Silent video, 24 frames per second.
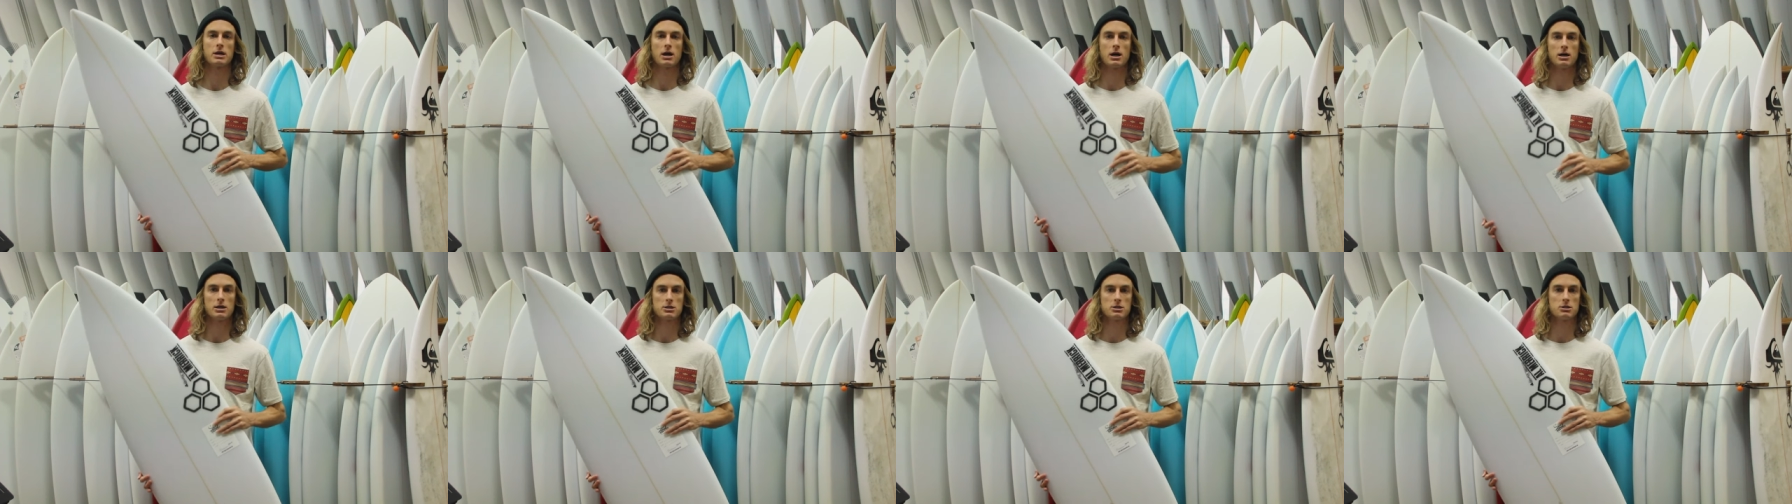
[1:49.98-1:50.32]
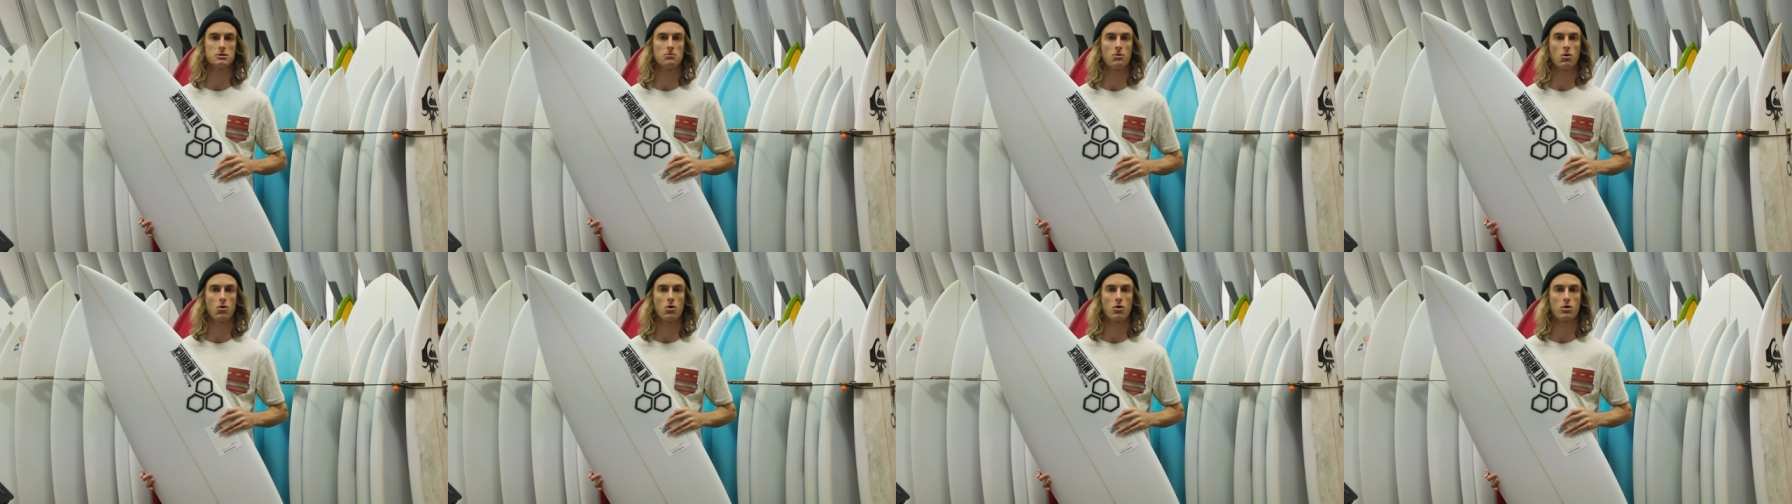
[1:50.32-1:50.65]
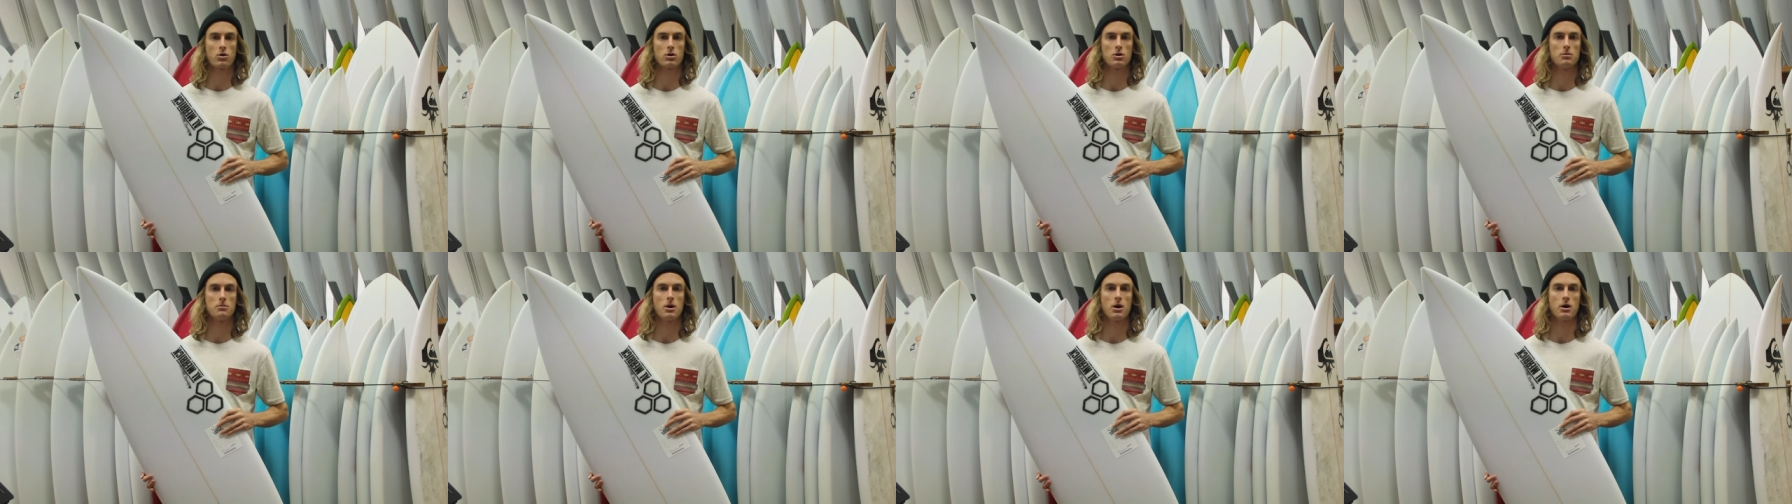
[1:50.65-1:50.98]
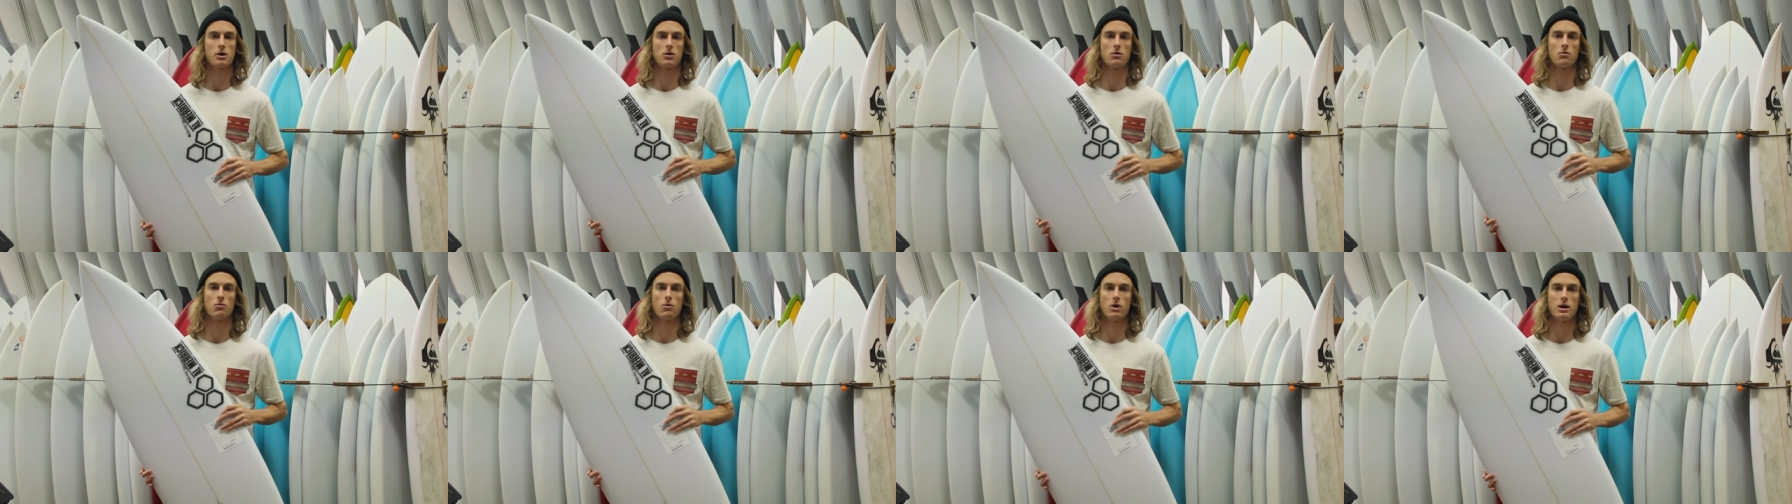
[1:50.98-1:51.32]
custom order them
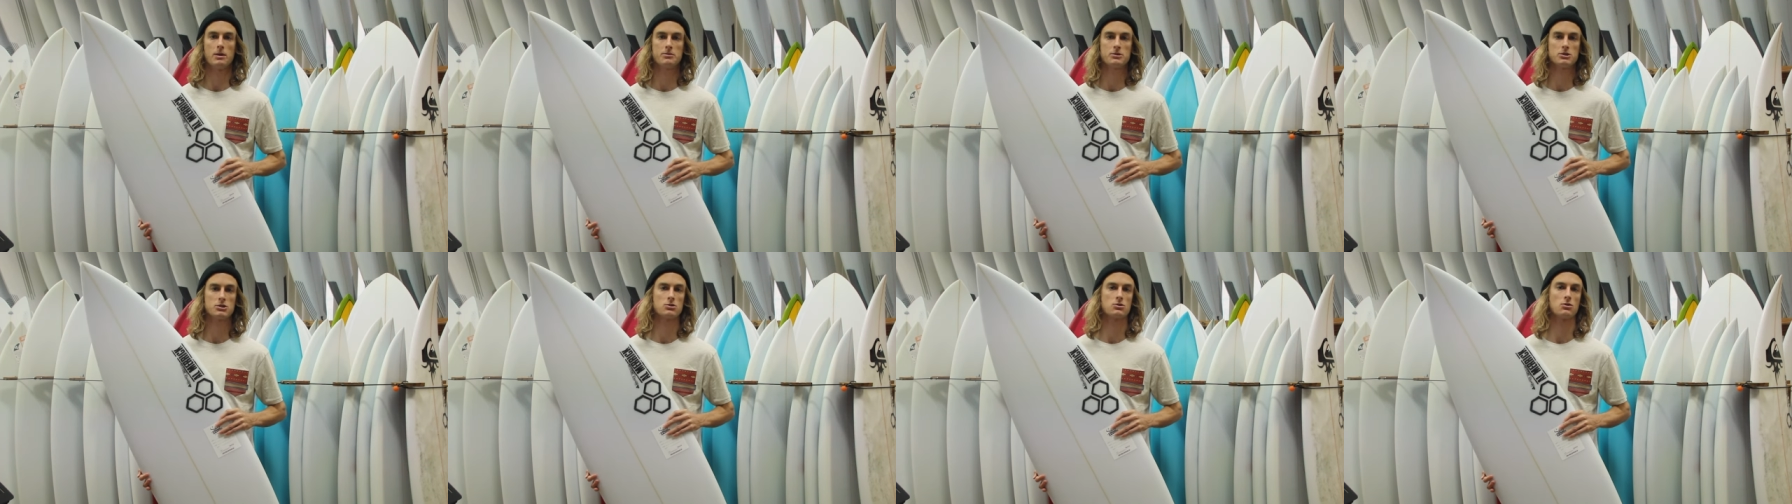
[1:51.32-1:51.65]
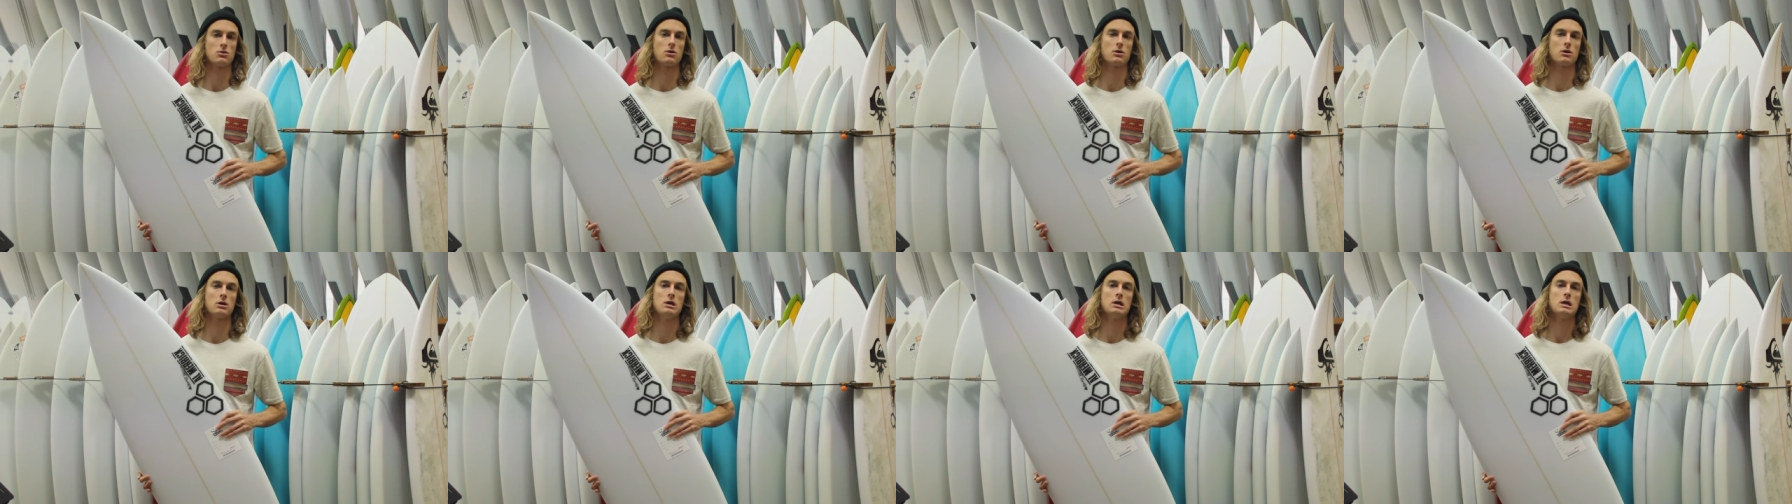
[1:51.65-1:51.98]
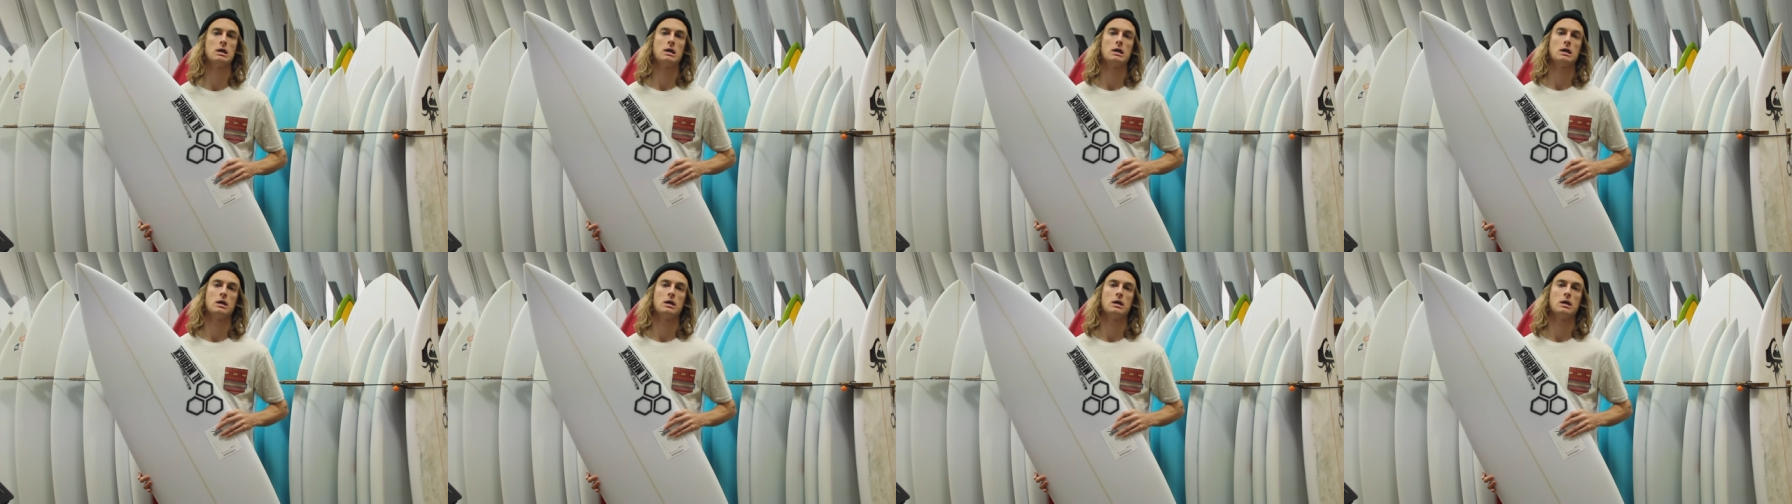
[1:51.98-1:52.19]
on our web store.